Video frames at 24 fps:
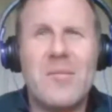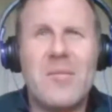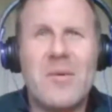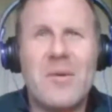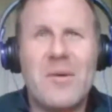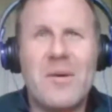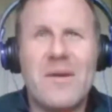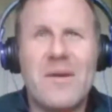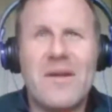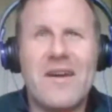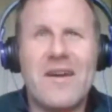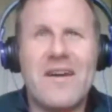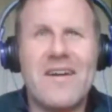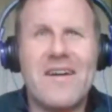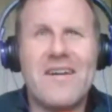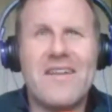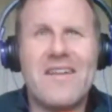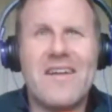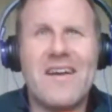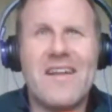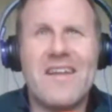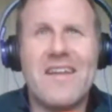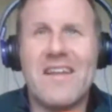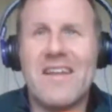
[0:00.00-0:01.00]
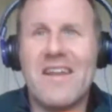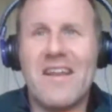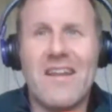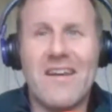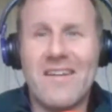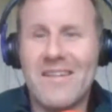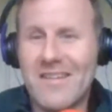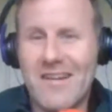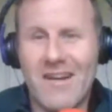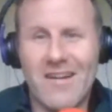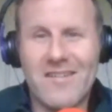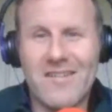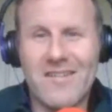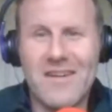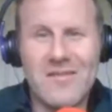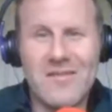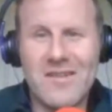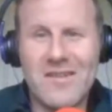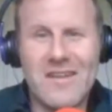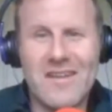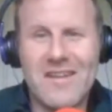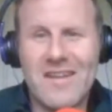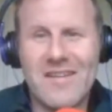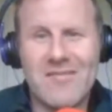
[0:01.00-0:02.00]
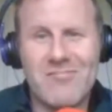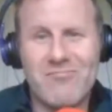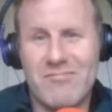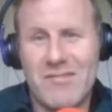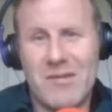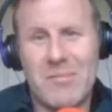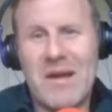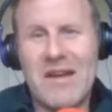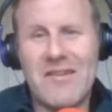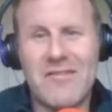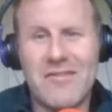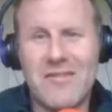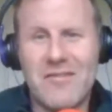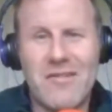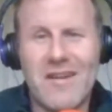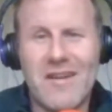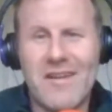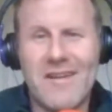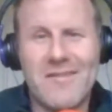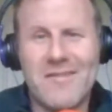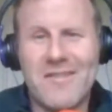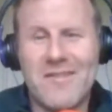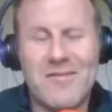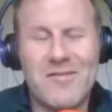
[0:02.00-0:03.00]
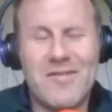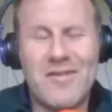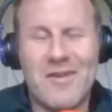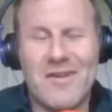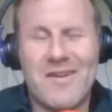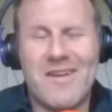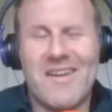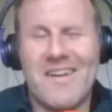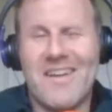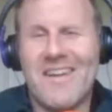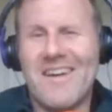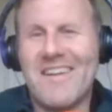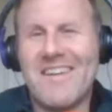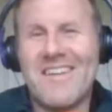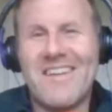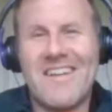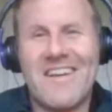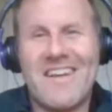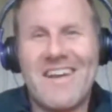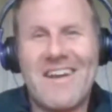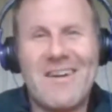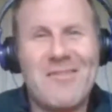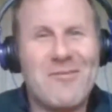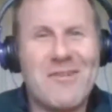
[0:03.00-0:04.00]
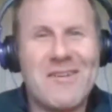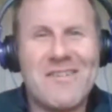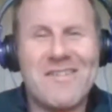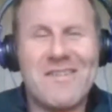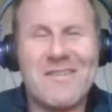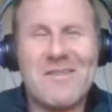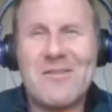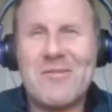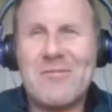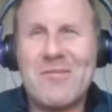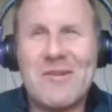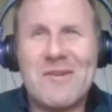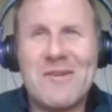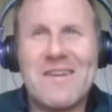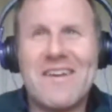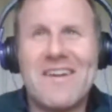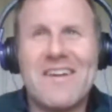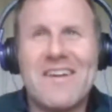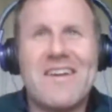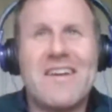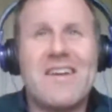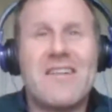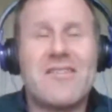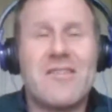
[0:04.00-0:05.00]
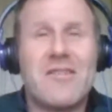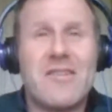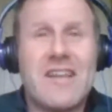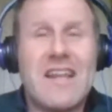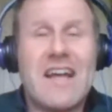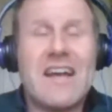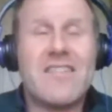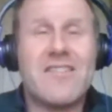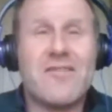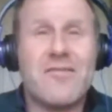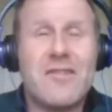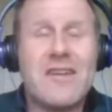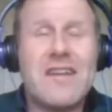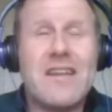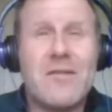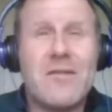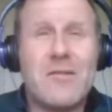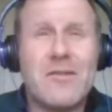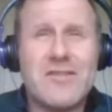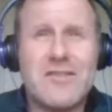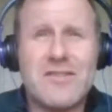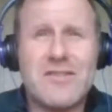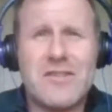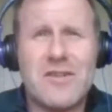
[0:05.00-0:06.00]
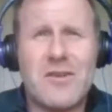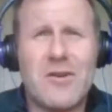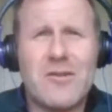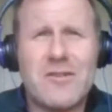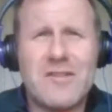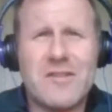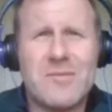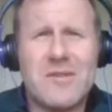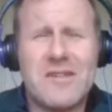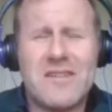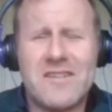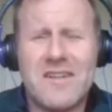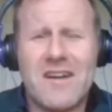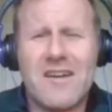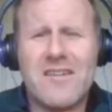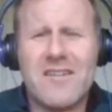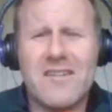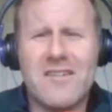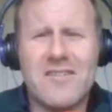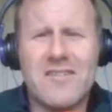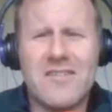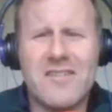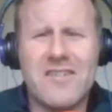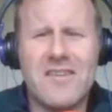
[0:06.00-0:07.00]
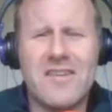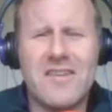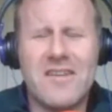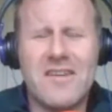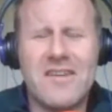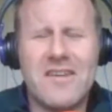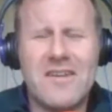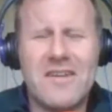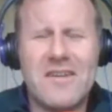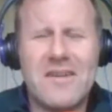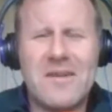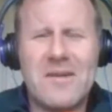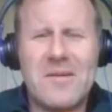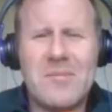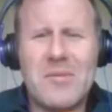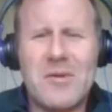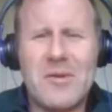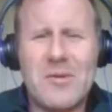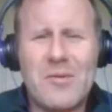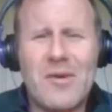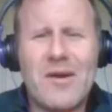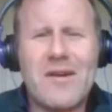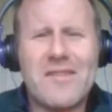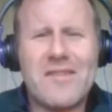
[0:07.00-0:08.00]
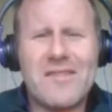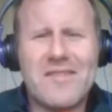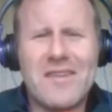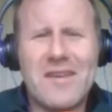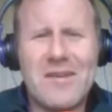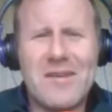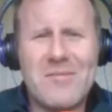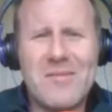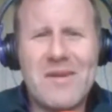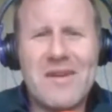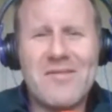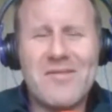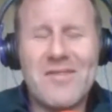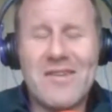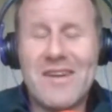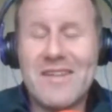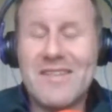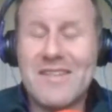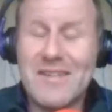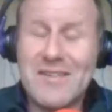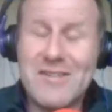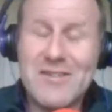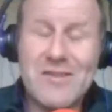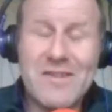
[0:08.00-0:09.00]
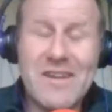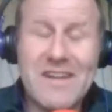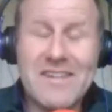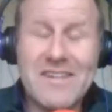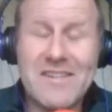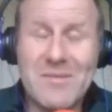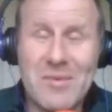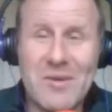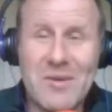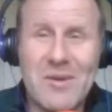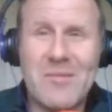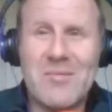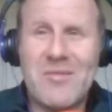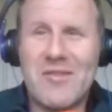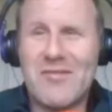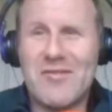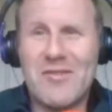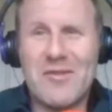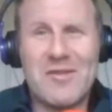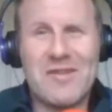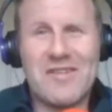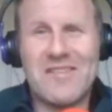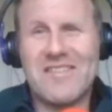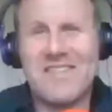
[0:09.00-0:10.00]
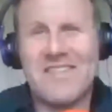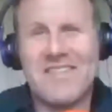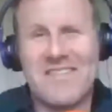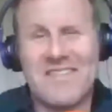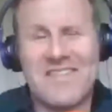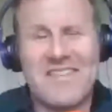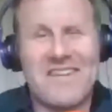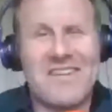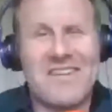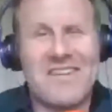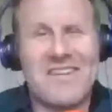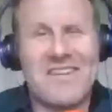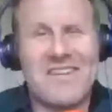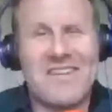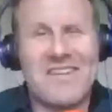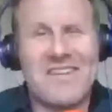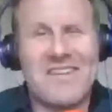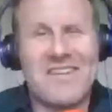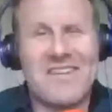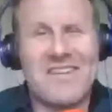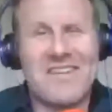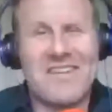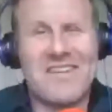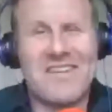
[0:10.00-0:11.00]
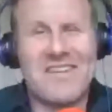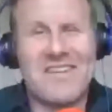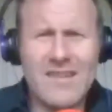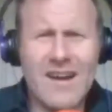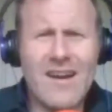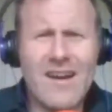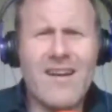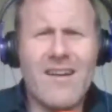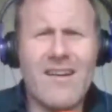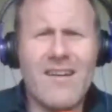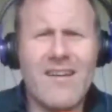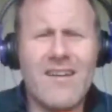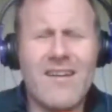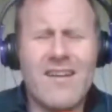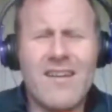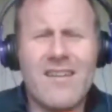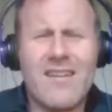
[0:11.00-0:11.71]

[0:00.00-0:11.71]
But then the light conked out, like the battery ran out, the fucking light like halfway through it. But so the lads really were just talking to me in darkness. But it made, they should actually put up the footage because it's so bizarre.